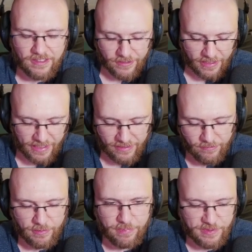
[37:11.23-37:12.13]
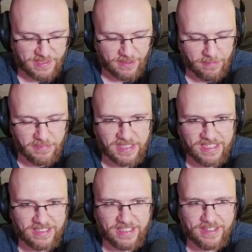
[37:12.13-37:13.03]
All right, we put some
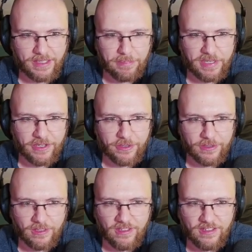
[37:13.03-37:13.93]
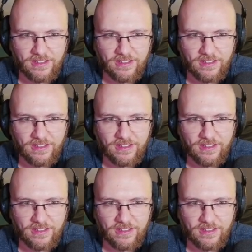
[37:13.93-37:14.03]
meat in the barrel.